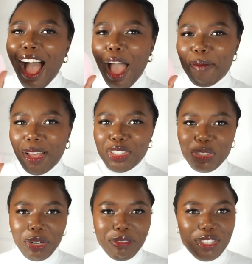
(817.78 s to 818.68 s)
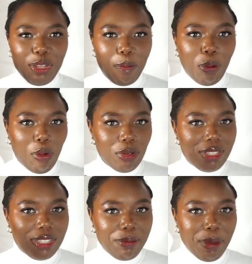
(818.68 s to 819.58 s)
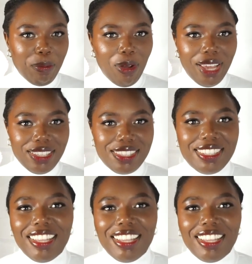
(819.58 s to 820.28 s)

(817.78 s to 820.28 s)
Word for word: I'm not sure if it's supposed to be moist.